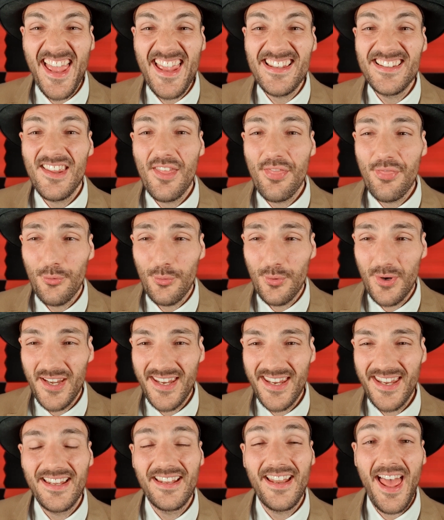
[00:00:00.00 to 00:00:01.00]

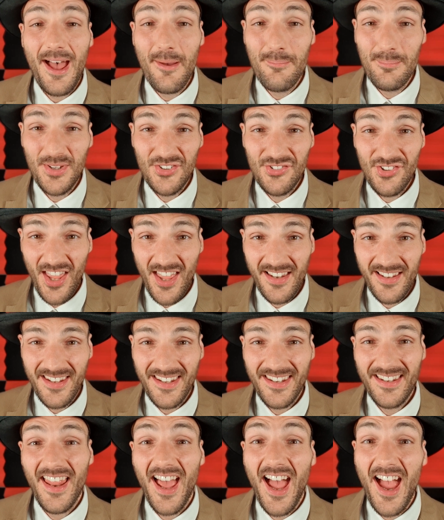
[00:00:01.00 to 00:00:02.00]
eighty-three in
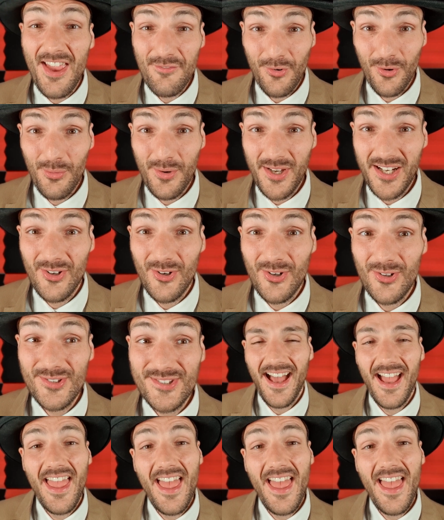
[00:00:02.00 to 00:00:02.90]
Abidjan in Ivory Coast.